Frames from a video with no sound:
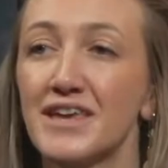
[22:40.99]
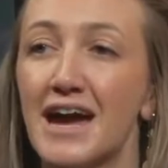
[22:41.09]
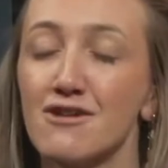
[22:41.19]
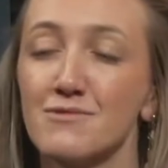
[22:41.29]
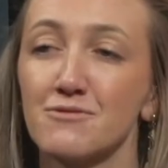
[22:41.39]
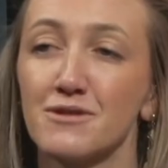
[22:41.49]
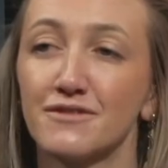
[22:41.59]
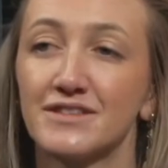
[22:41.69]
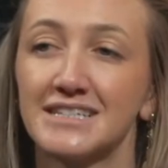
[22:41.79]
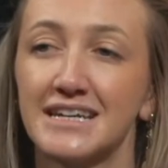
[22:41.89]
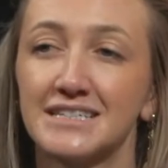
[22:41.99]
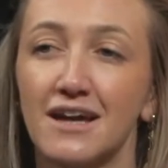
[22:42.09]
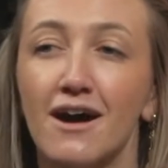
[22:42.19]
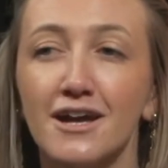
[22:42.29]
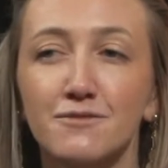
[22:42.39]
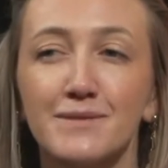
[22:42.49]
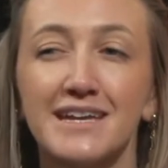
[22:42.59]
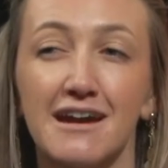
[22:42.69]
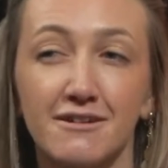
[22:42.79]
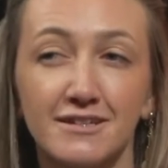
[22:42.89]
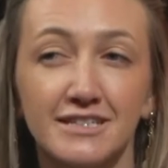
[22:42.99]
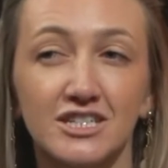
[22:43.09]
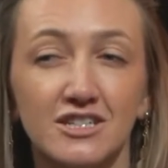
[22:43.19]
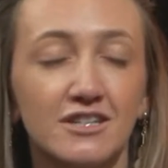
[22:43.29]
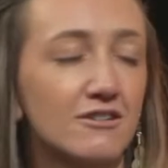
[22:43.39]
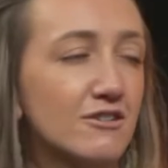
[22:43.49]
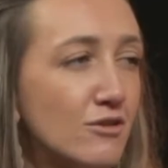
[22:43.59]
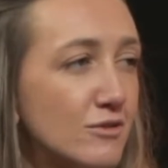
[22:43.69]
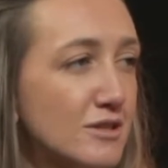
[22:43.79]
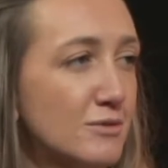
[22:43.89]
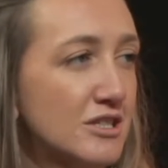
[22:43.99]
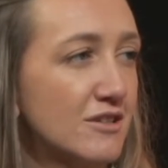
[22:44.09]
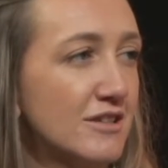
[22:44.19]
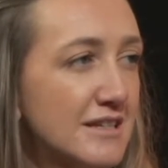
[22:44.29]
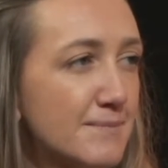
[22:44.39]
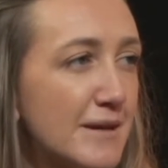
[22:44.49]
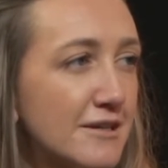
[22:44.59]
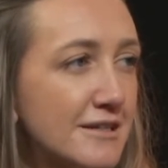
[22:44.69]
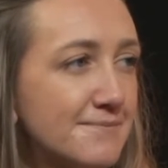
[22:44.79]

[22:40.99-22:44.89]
the Arabic word of the day to either be air conditioning or cold. Which do you think is better?